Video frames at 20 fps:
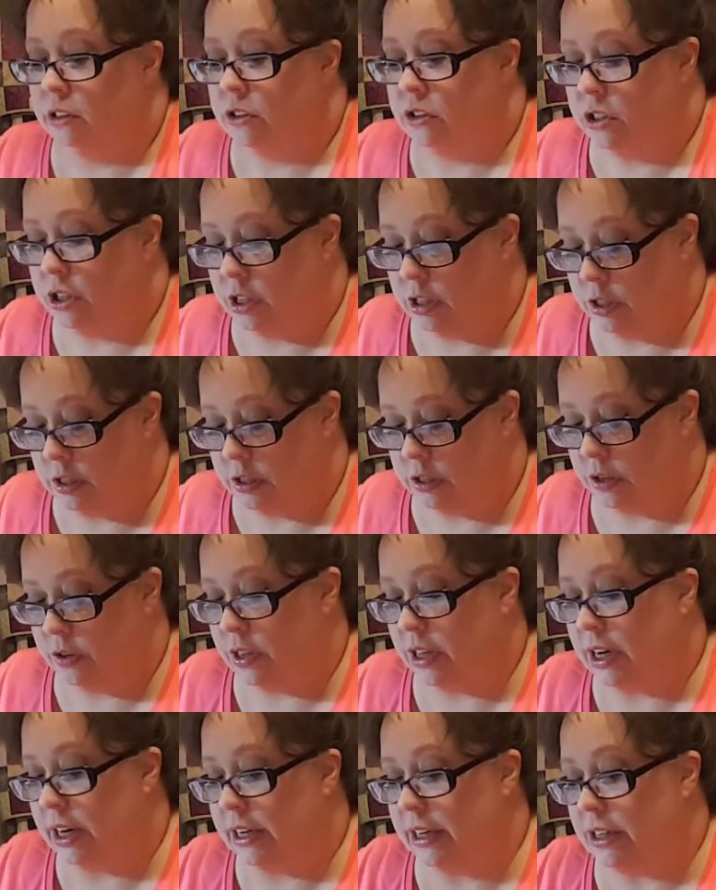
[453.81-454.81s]
Just so
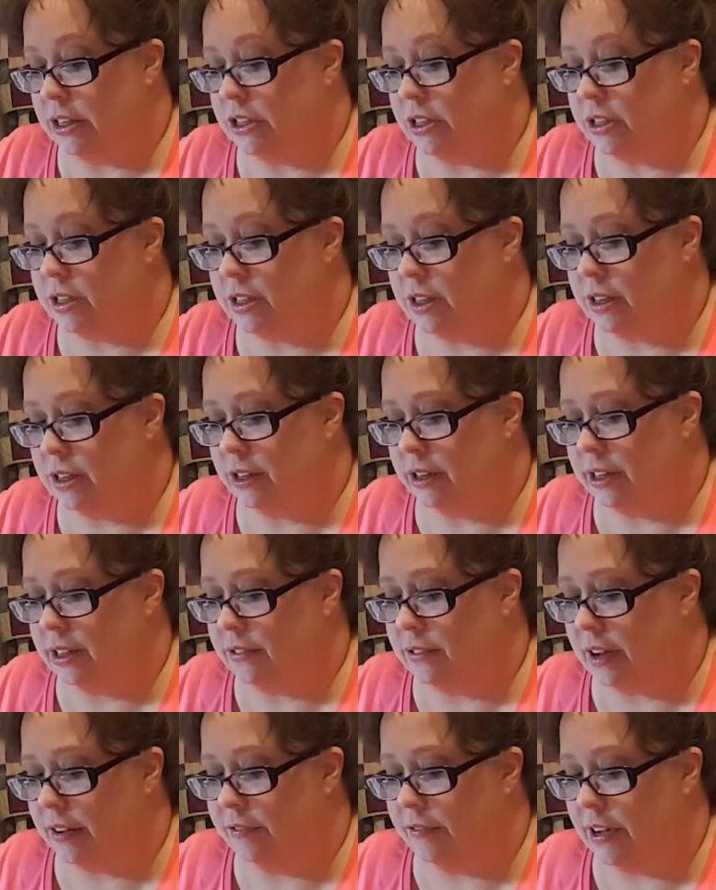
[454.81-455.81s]
that I can just,
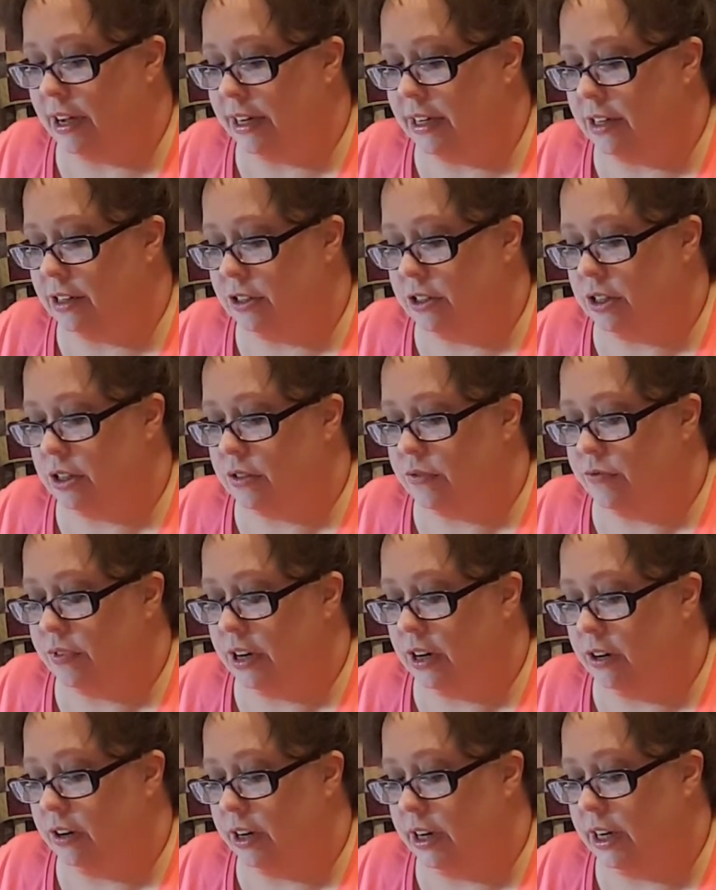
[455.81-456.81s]
I find it just
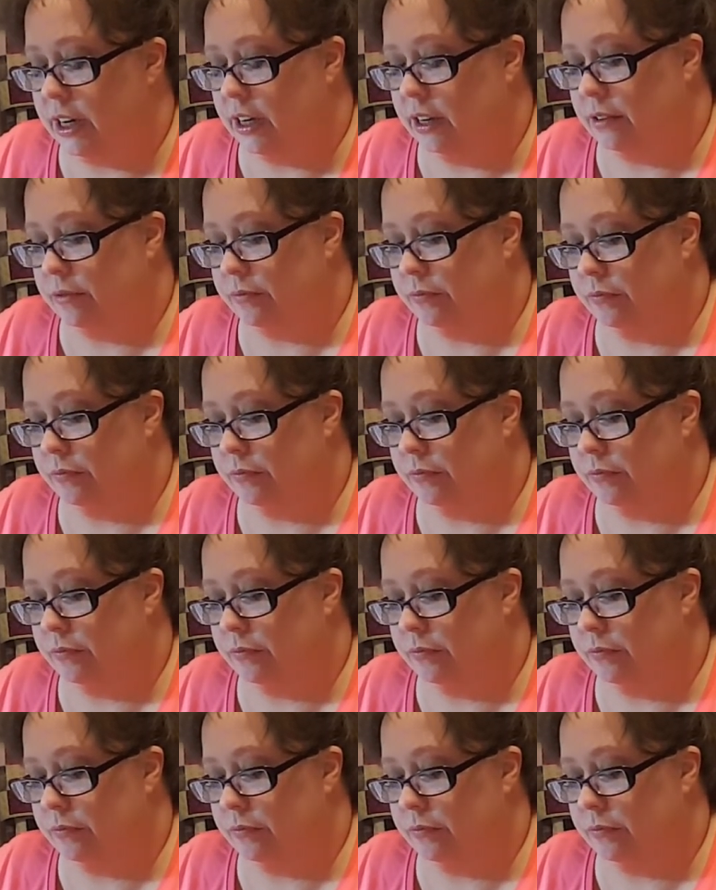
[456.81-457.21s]
very